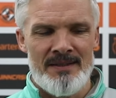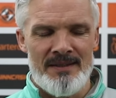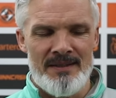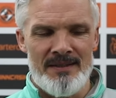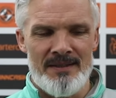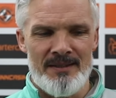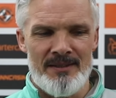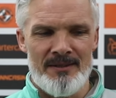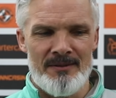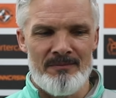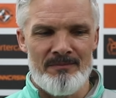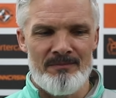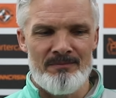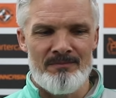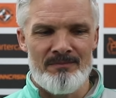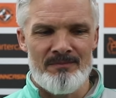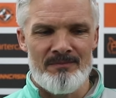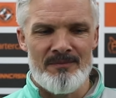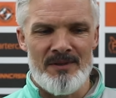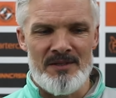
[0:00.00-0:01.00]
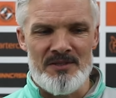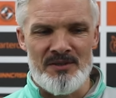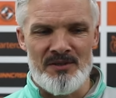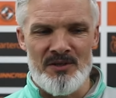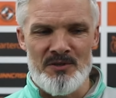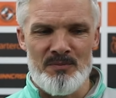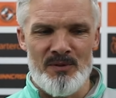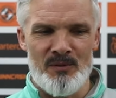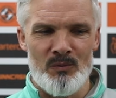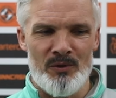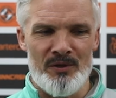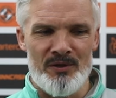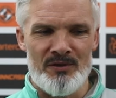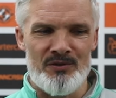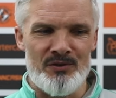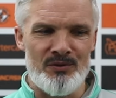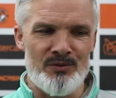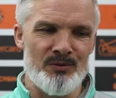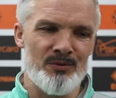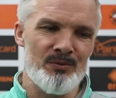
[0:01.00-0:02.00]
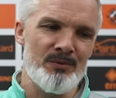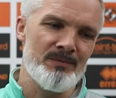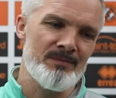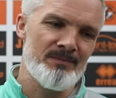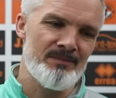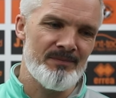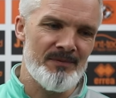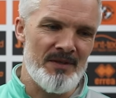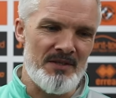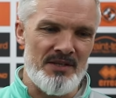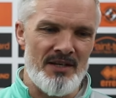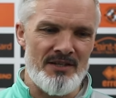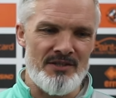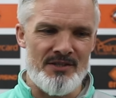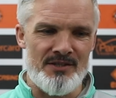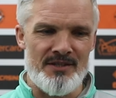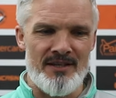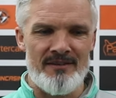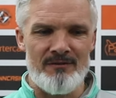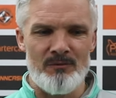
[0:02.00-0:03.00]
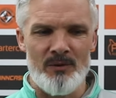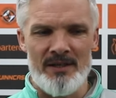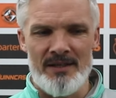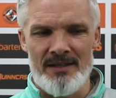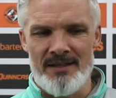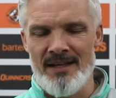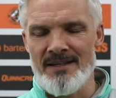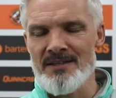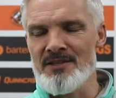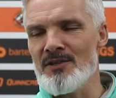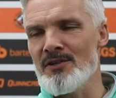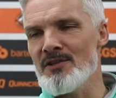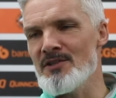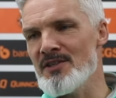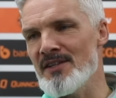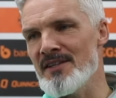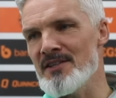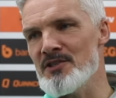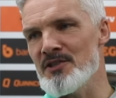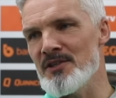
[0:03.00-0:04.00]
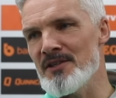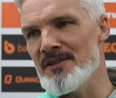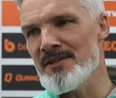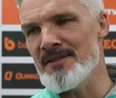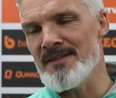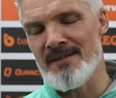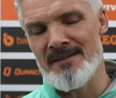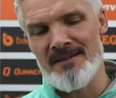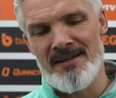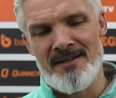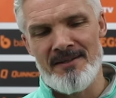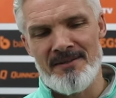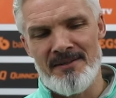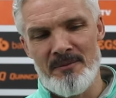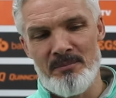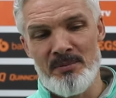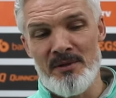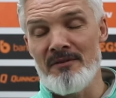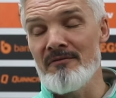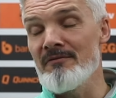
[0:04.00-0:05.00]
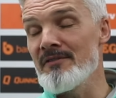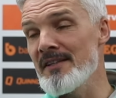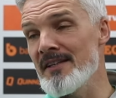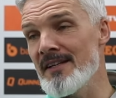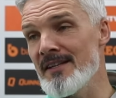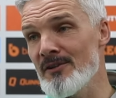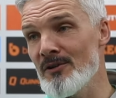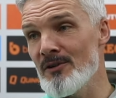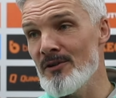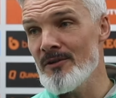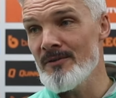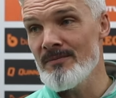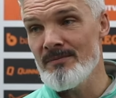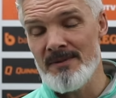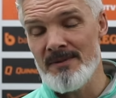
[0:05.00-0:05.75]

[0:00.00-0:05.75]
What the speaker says: listen, there's been one or two decisions that have went against us this year that had there been VAR,